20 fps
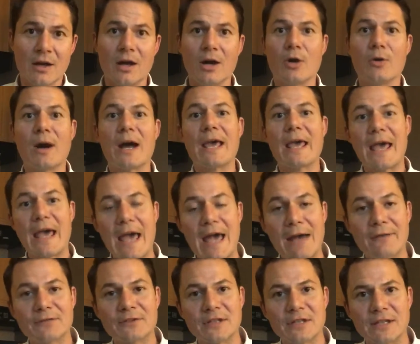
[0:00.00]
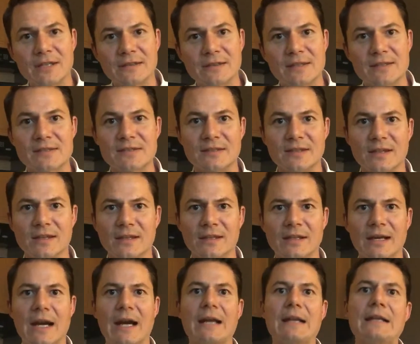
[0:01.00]
oh, I have to get this
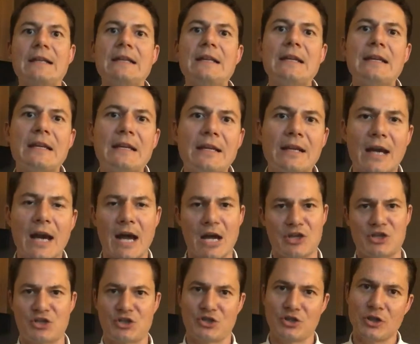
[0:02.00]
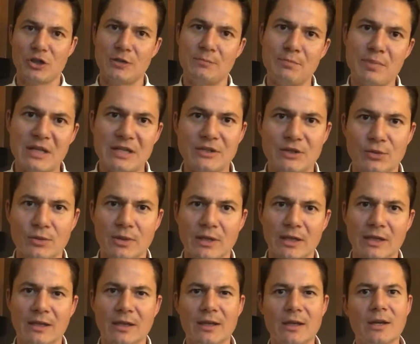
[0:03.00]
done. I should be
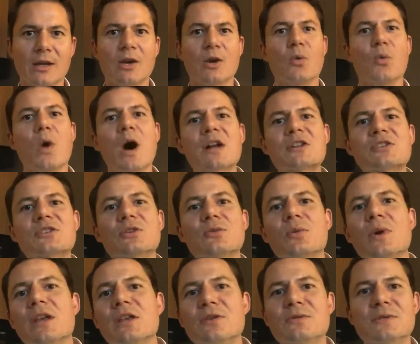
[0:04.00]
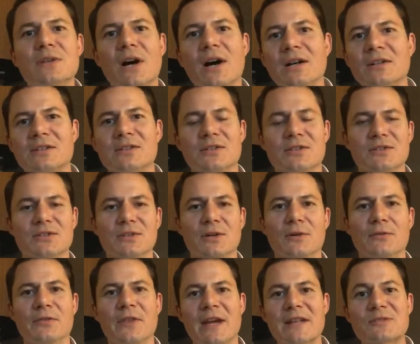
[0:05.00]
doing. Watch the way you talk to
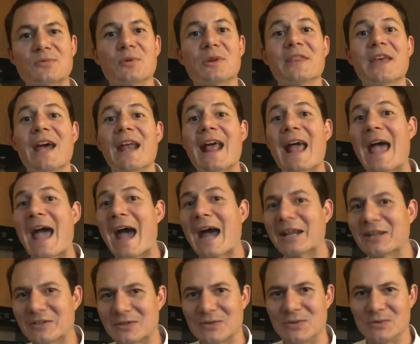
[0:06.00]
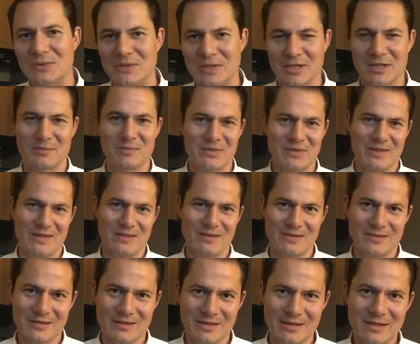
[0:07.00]
yourself. That's where that attitude comes in.
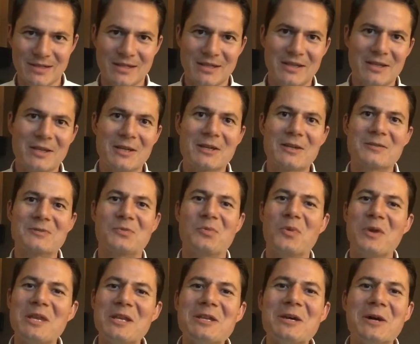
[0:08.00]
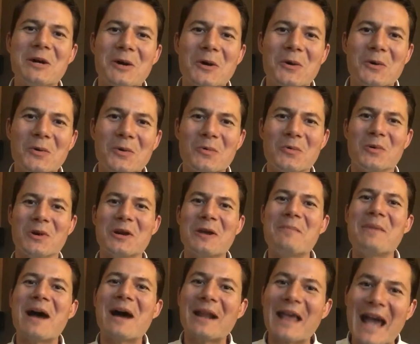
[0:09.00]
Because we know we're
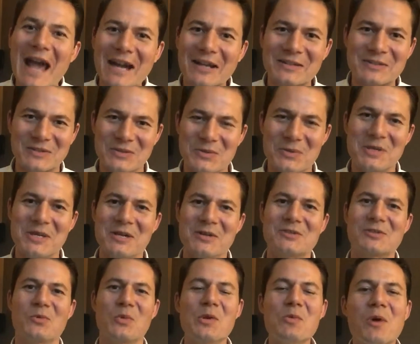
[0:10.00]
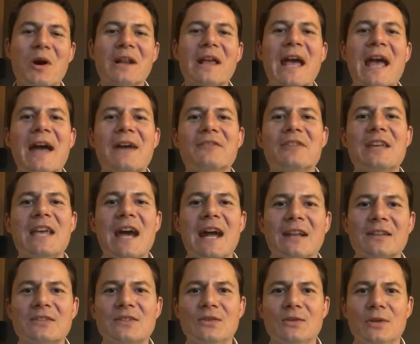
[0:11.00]
about attitude here. So we want to have the
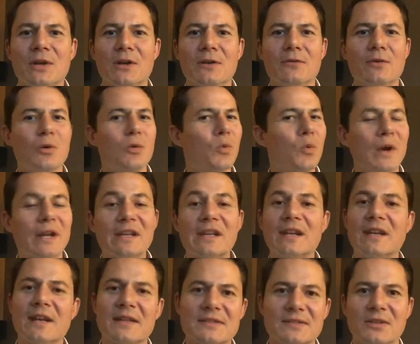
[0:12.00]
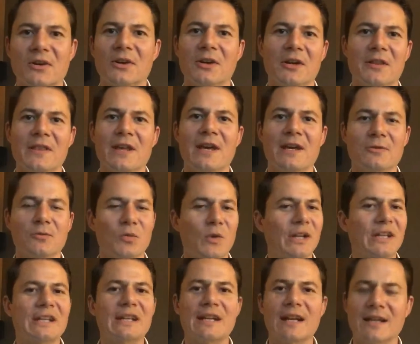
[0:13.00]
attitude of, when can I start on that?
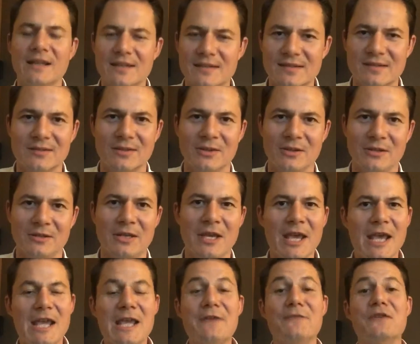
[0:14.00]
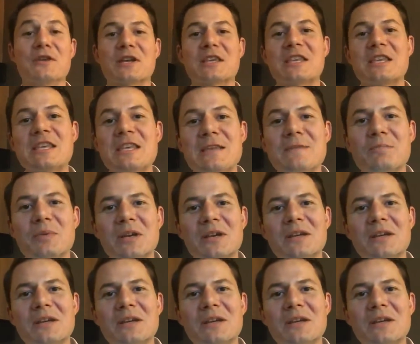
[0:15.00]
When can I get started? If you keep